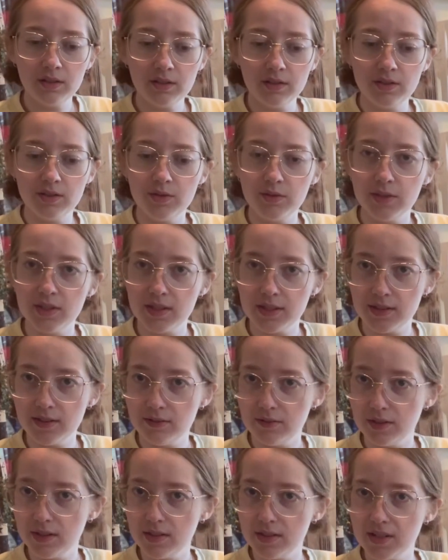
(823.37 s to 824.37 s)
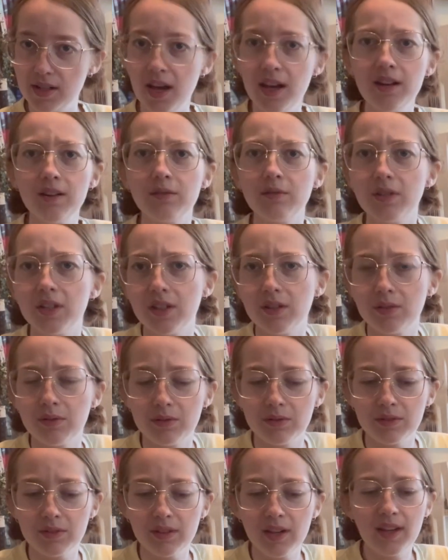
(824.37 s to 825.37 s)
do this first. I don't know.
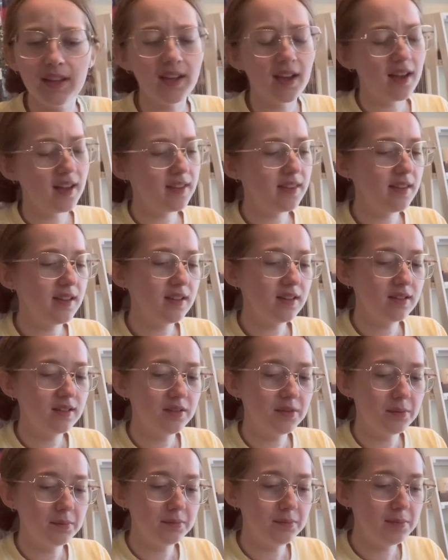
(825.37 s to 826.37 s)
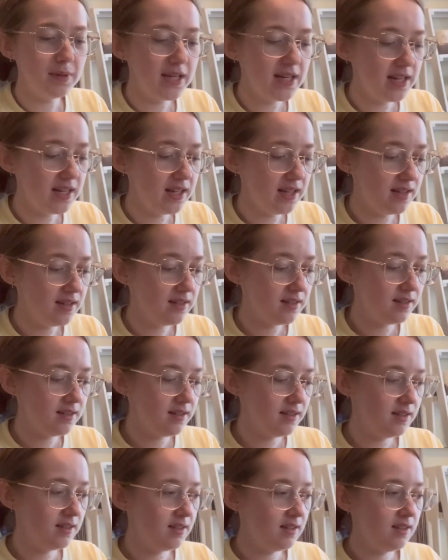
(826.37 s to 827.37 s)
Yeah, I think beanie,
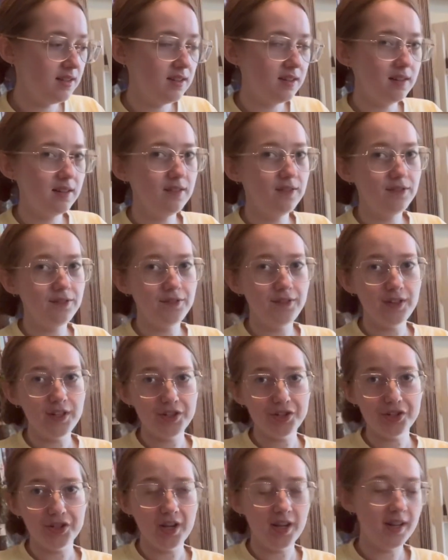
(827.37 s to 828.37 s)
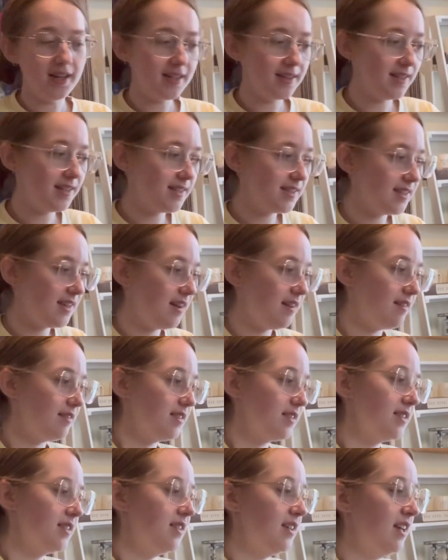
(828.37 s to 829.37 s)
finish cutting these out,
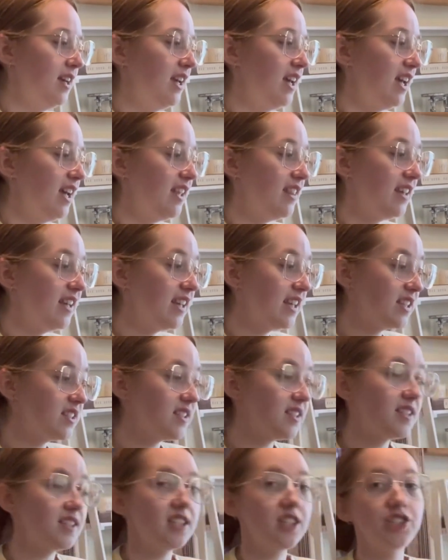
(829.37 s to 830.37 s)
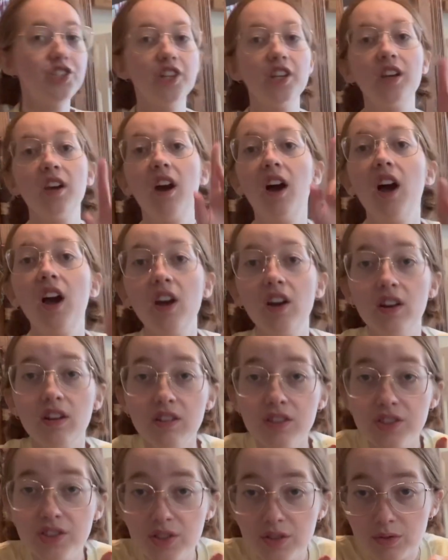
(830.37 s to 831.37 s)
and then get to stitching. I
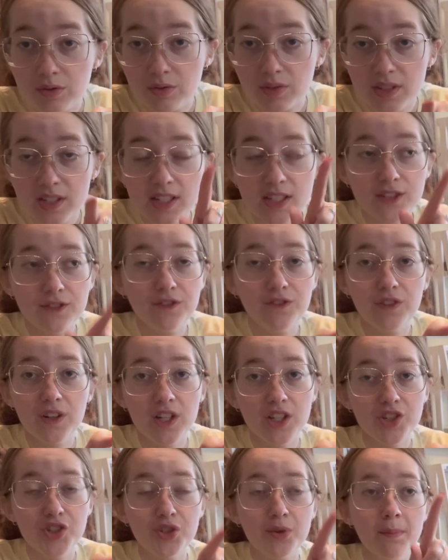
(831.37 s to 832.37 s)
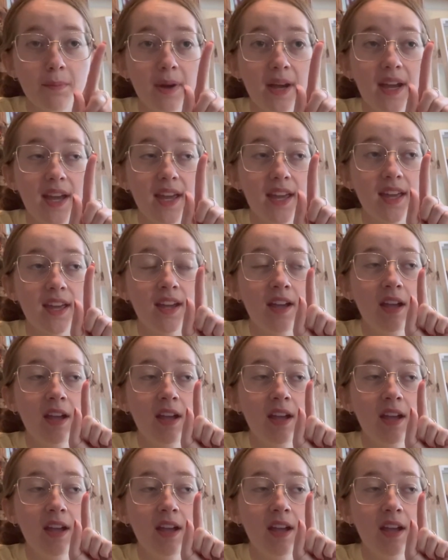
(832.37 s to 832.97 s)
also need to finish my